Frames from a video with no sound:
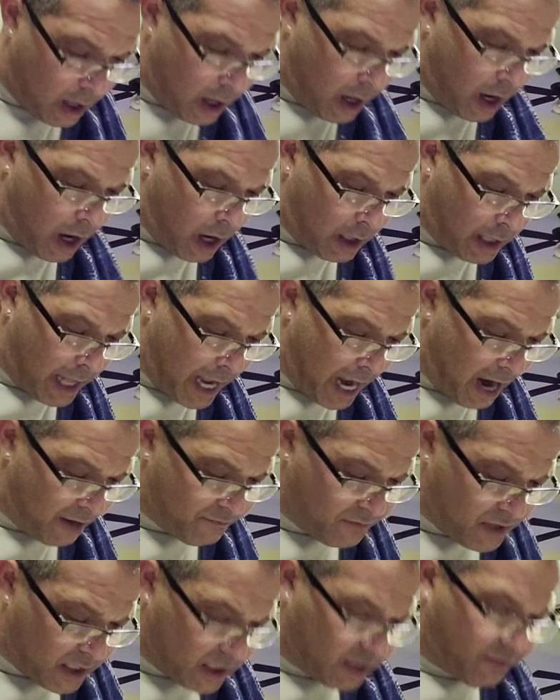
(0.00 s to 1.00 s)
I'll
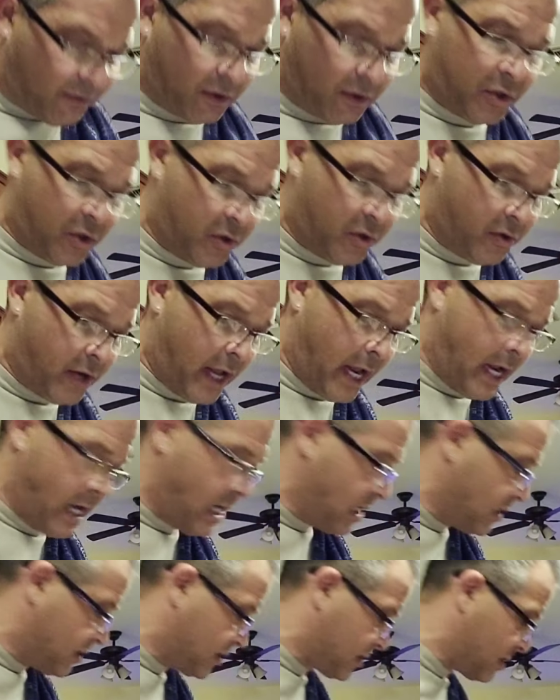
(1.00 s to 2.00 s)
have this for 2
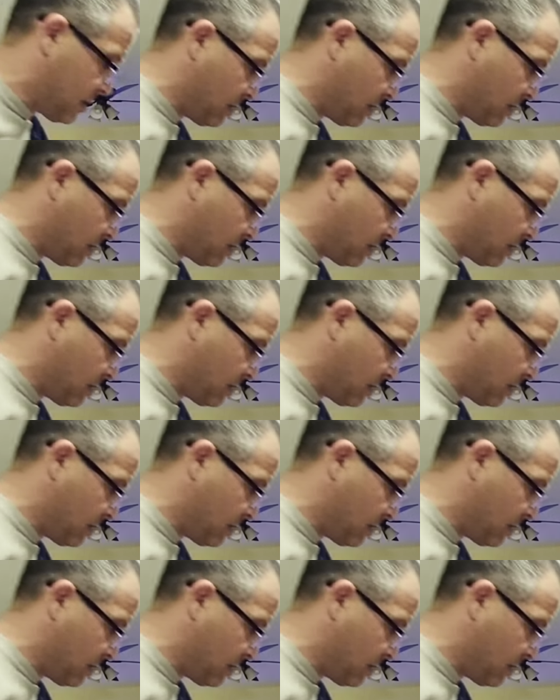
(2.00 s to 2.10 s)
days.